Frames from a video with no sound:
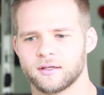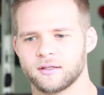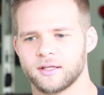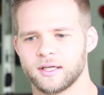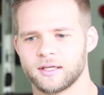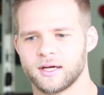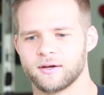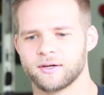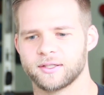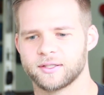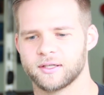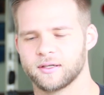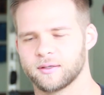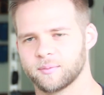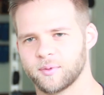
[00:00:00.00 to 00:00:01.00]
like out
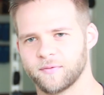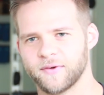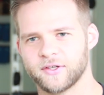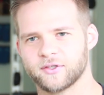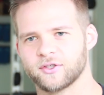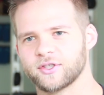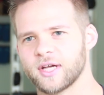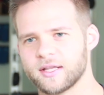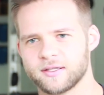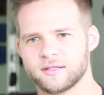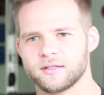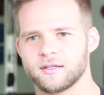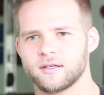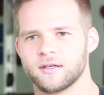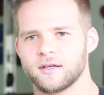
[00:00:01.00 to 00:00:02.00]
at Professor
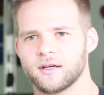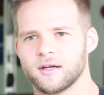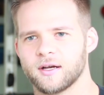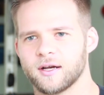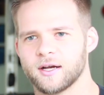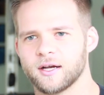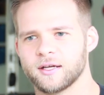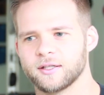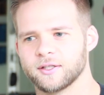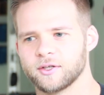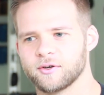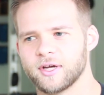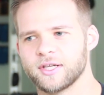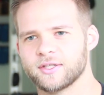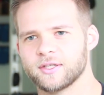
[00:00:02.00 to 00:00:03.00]
Chet's in
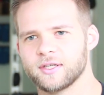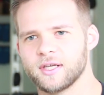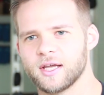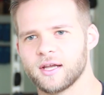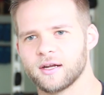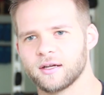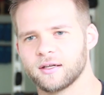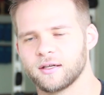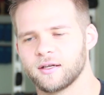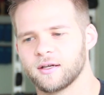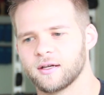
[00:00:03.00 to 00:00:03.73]
LaGrange, Indiana,